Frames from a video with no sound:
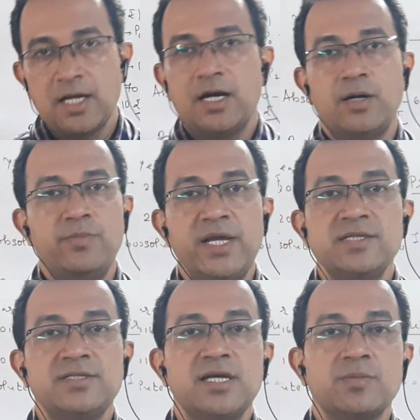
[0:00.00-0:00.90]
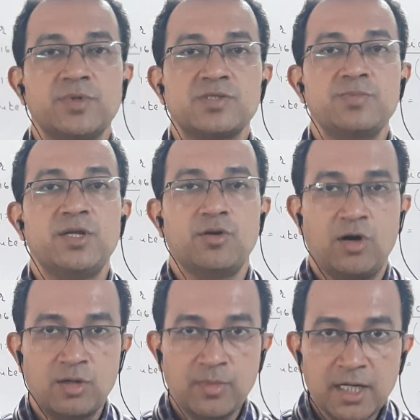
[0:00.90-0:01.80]
A base year must be
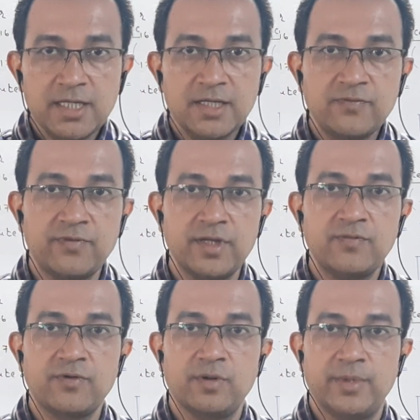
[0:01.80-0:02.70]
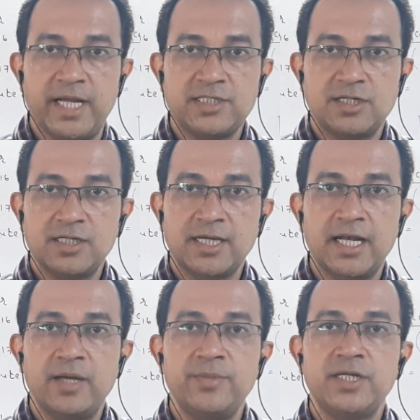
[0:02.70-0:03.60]
normal year, free from natural
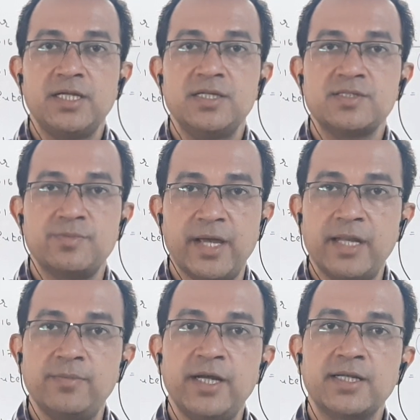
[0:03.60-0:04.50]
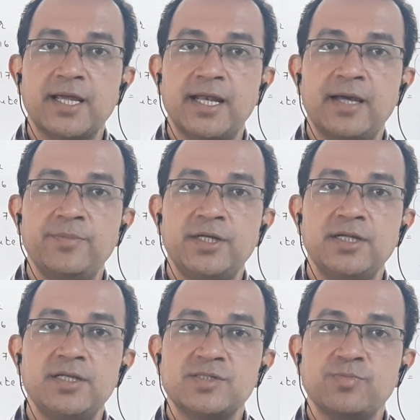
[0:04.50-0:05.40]
calamities, man-made
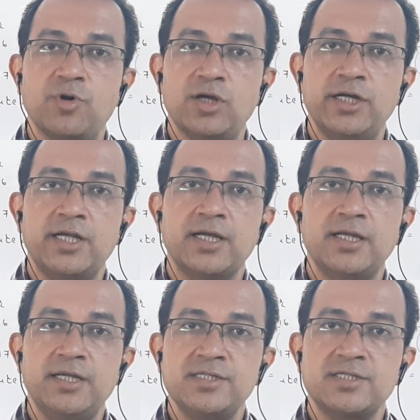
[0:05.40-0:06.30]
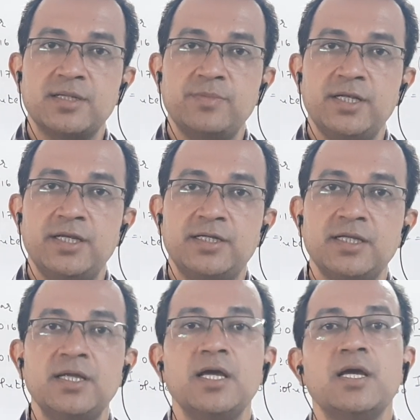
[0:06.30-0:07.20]
calamities, political
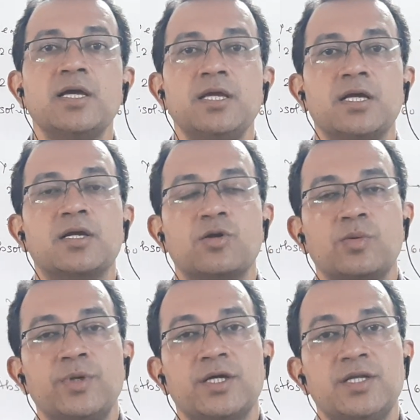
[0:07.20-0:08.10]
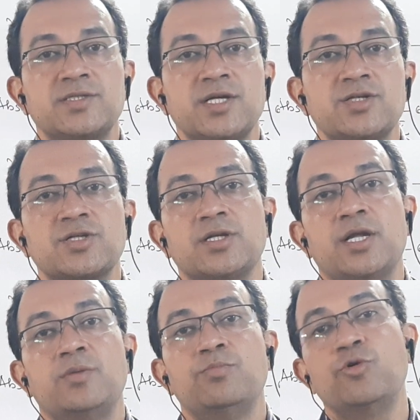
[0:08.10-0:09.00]
instability, economic recession,
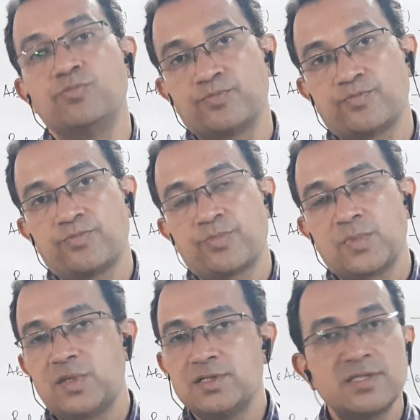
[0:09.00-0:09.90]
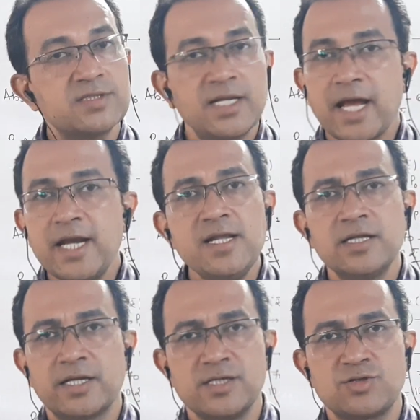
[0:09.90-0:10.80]
and boom. This is an
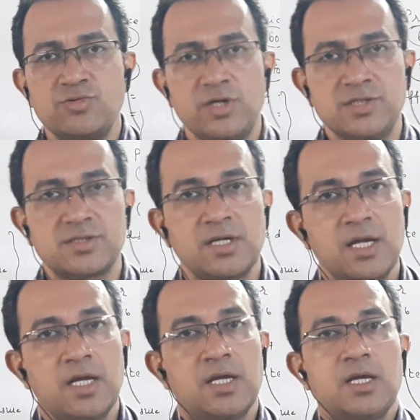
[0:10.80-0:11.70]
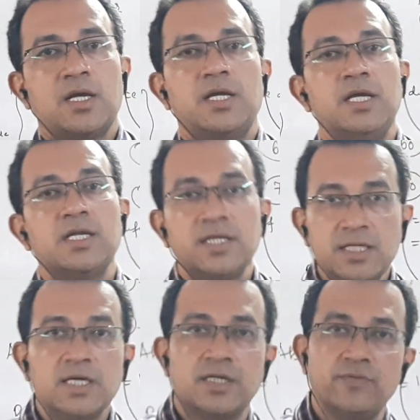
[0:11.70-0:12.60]
ideal case, students. In a
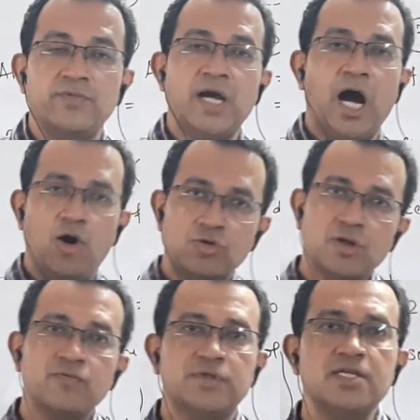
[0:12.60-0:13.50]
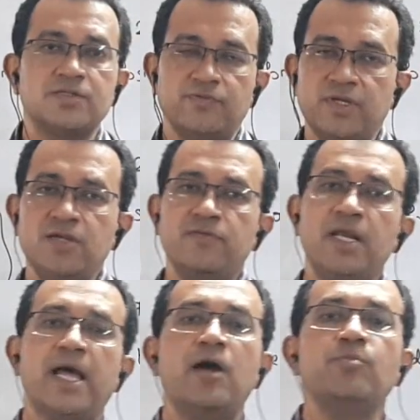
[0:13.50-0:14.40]
year, out of this, we
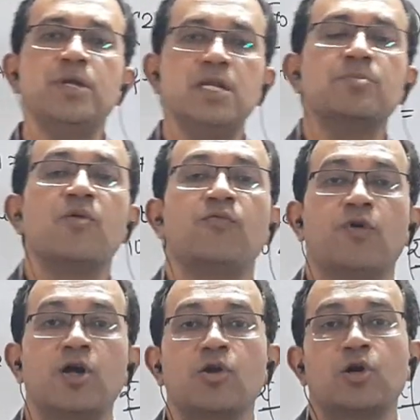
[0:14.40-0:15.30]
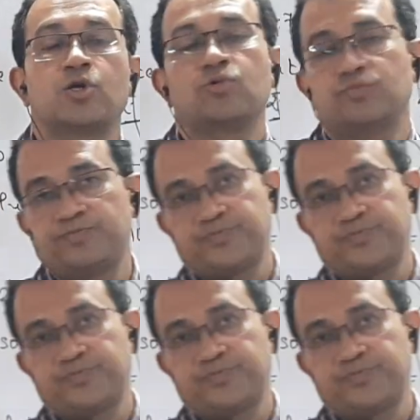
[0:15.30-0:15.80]
will have minimum 1 or 2.